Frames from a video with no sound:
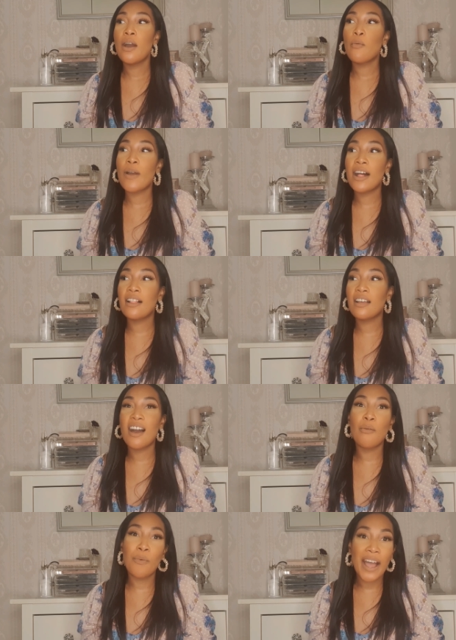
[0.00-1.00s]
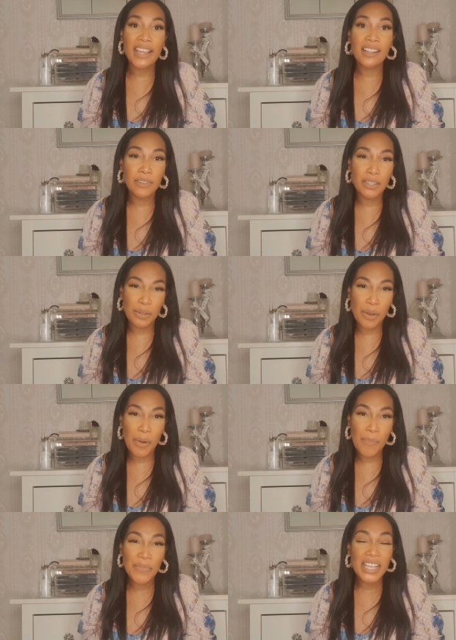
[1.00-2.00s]
Well, a while, you
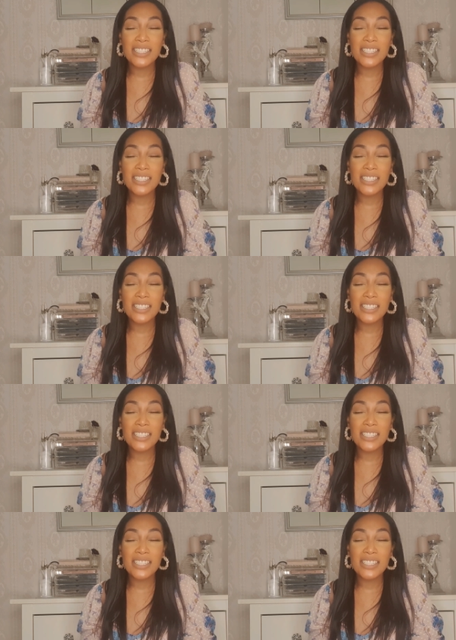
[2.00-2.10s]
know?